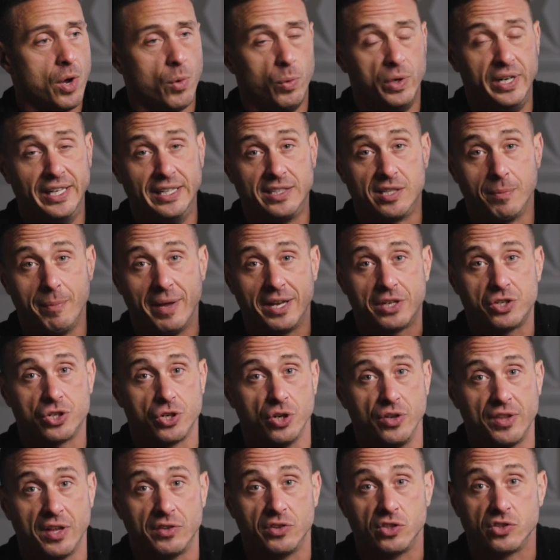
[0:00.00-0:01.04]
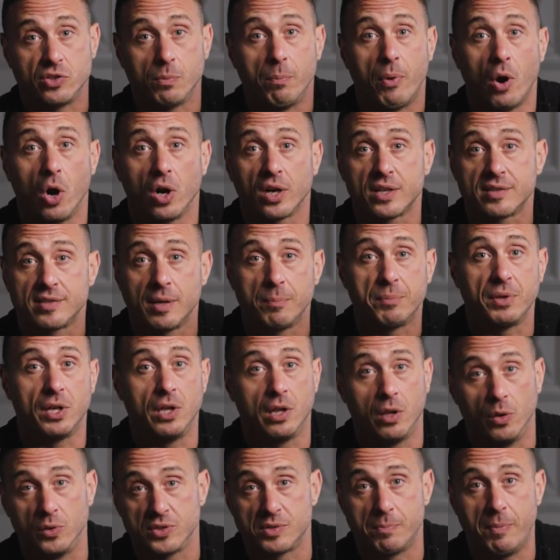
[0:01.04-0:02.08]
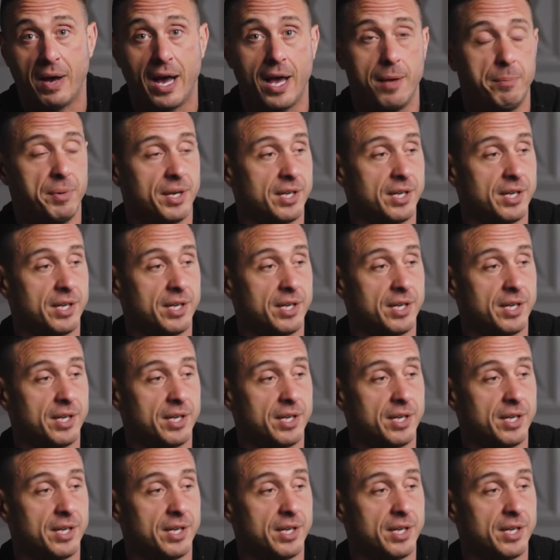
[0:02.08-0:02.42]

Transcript: We need to make sure that there's a park, something close by